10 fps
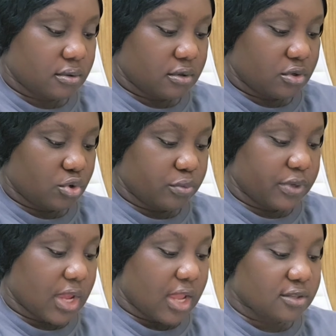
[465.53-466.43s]
you'll be
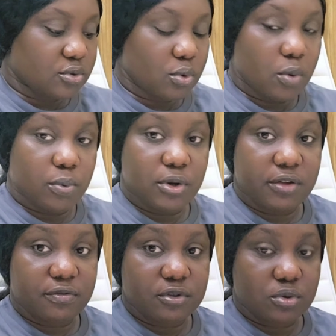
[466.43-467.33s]
asked to upload a
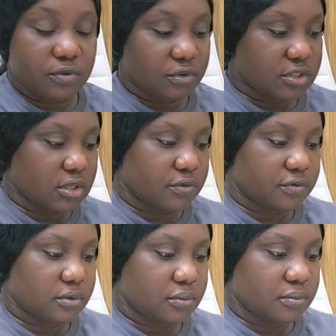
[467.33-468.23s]
photo of yourself.
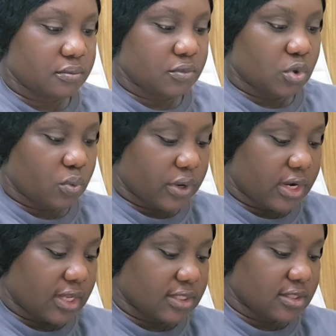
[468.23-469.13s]
When
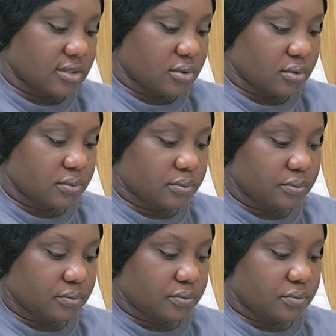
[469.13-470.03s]
that is done,
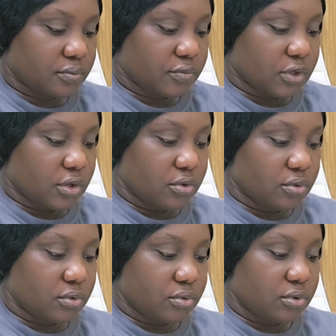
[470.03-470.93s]
you're
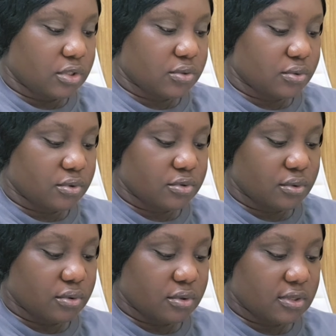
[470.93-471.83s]
going to go to
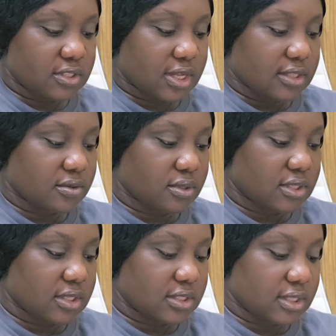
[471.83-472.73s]
start
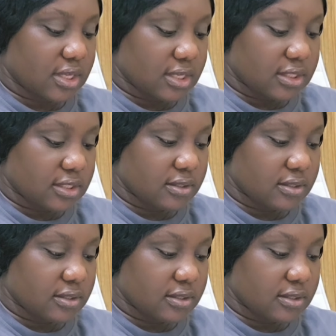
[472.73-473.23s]
authenticate.